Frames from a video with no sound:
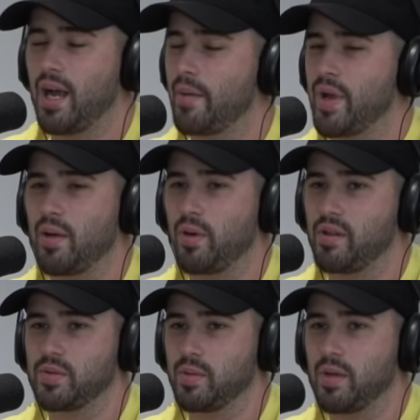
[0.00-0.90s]
I, I'm not one of
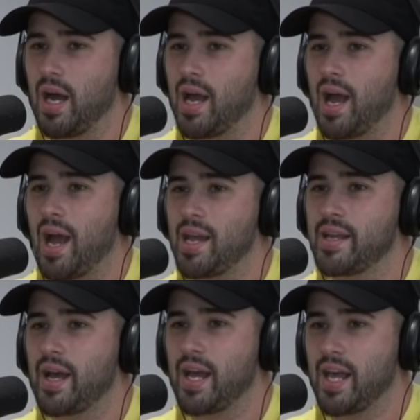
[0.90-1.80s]
those people. I, I,
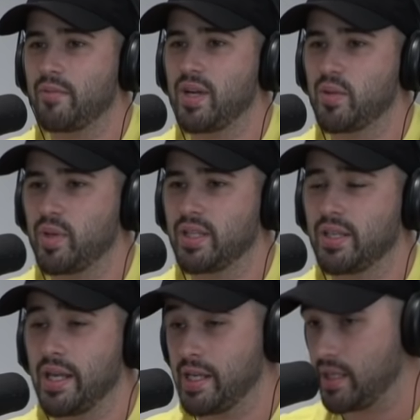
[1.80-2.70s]
I have my opinion,
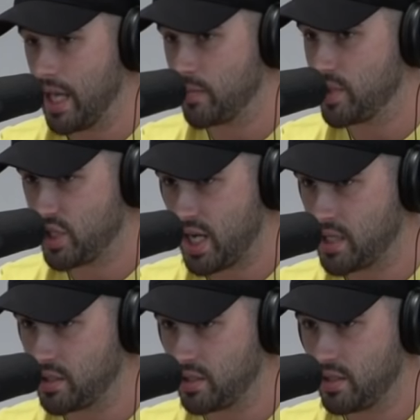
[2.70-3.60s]
and it can be
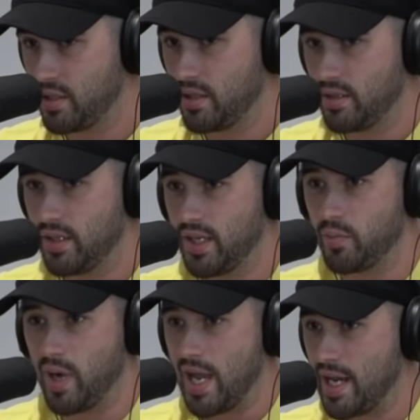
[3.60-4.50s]
changed uh,
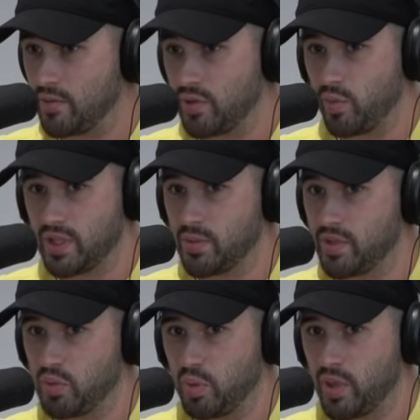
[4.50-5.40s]
by anyone who brings up a
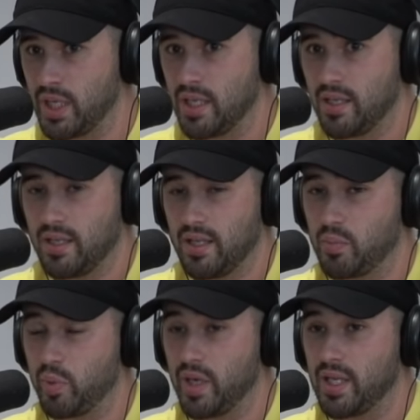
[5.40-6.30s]
good point.
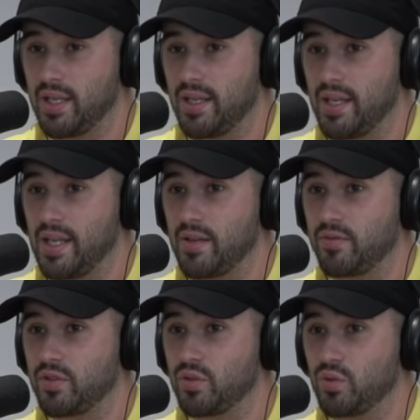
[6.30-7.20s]
But if
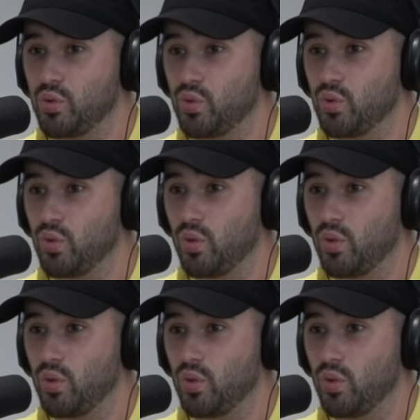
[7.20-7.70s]
you...